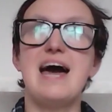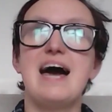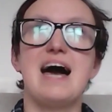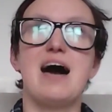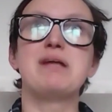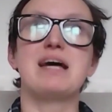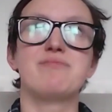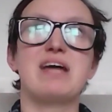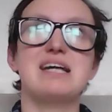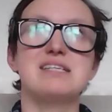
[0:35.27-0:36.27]
Yeah, I mean,
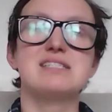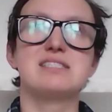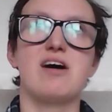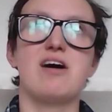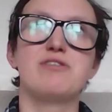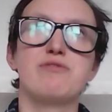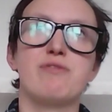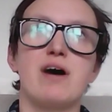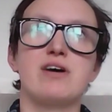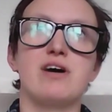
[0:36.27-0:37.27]
and that is kind
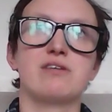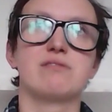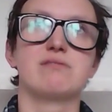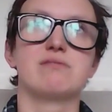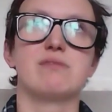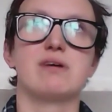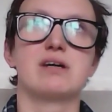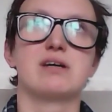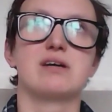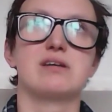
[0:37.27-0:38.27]
of a, a,
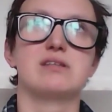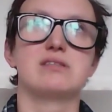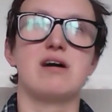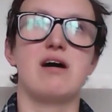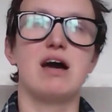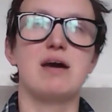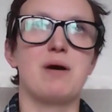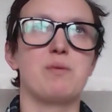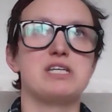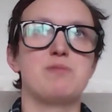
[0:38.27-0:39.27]
time
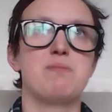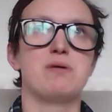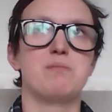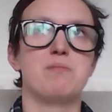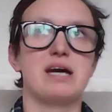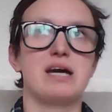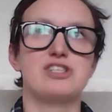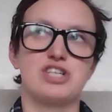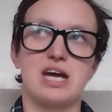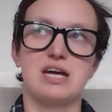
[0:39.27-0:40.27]
at which people might
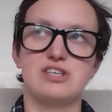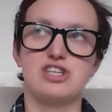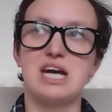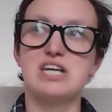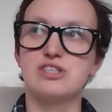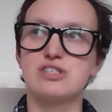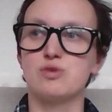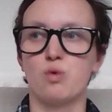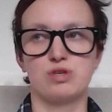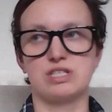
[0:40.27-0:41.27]
change
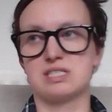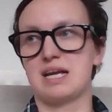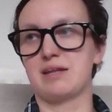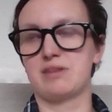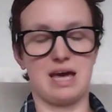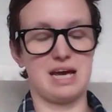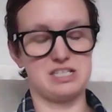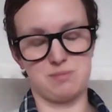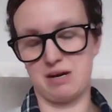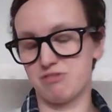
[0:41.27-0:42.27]
agents or just like their
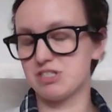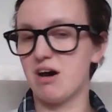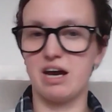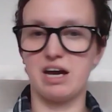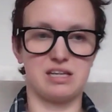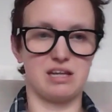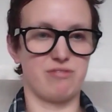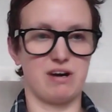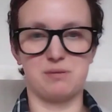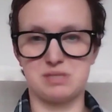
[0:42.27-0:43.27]
agent may have retired, they
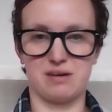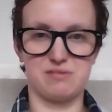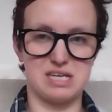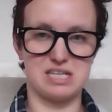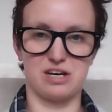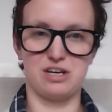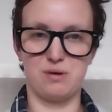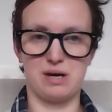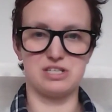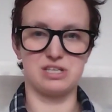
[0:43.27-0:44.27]
find themselves needing a
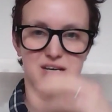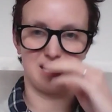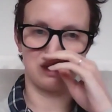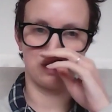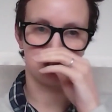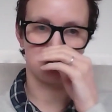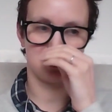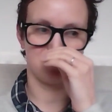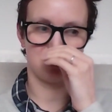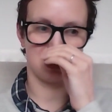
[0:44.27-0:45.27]
new agent, like those
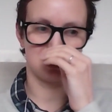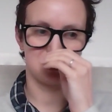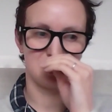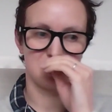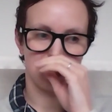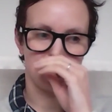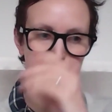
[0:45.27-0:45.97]
kinds of things